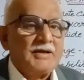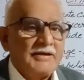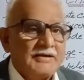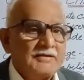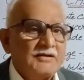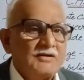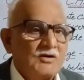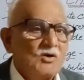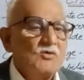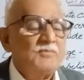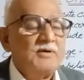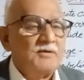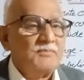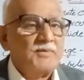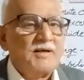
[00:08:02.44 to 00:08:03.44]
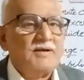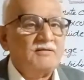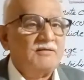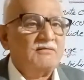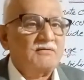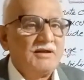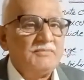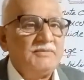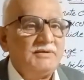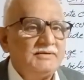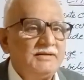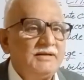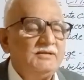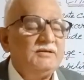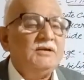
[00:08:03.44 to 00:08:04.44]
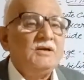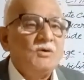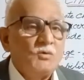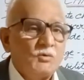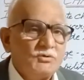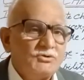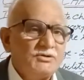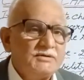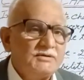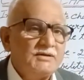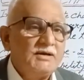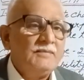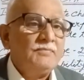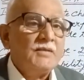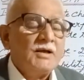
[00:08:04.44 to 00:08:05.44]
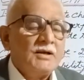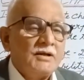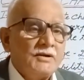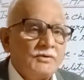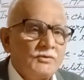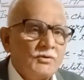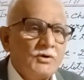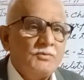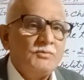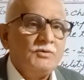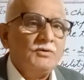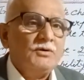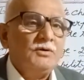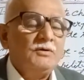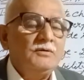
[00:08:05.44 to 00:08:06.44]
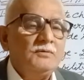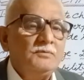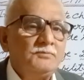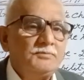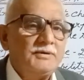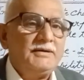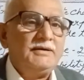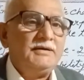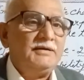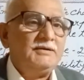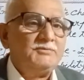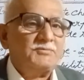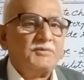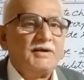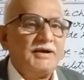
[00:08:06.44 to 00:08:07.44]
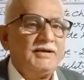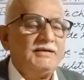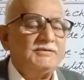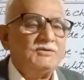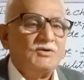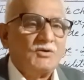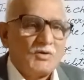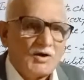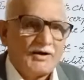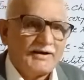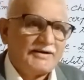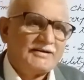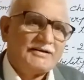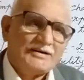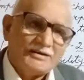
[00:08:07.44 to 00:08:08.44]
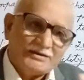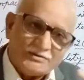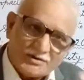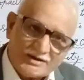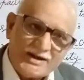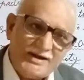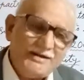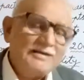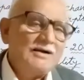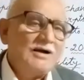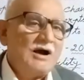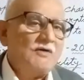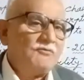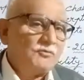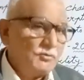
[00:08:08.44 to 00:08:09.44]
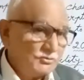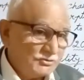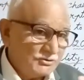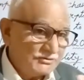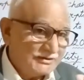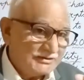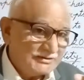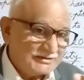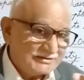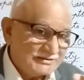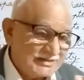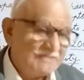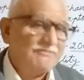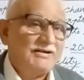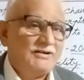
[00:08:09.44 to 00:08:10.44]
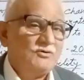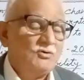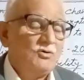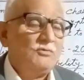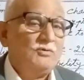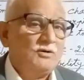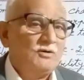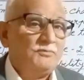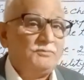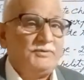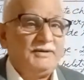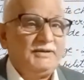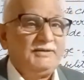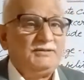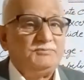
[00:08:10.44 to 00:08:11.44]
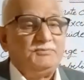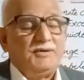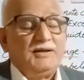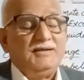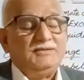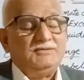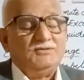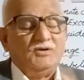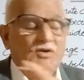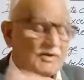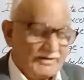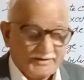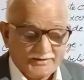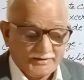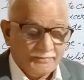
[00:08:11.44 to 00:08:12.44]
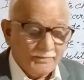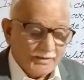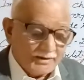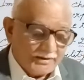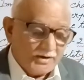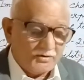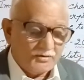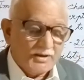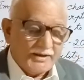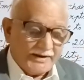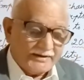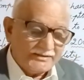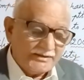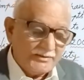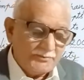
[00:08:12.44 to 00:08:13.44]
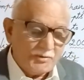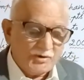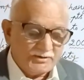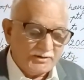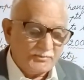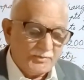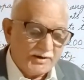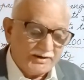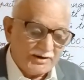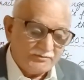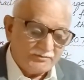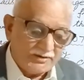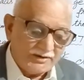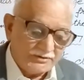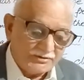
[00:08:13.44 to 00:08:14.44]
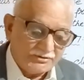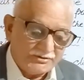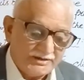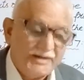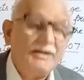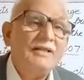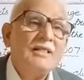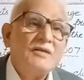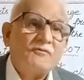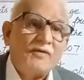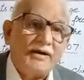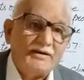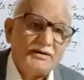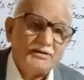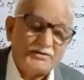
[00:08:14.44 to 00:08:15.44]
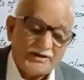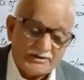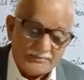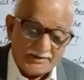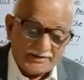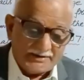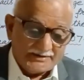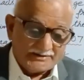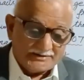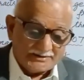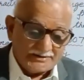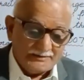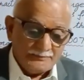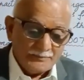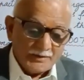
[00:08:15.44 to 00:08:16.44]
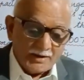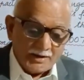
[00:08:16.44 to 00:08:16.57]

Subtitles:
Intergovernmental Panel on Climate Change, which is the Nobel Peace Prize laureate, okay, of 2007, Nobel Peace Prize laureate. Now, another important point I would like to say, final statement is, it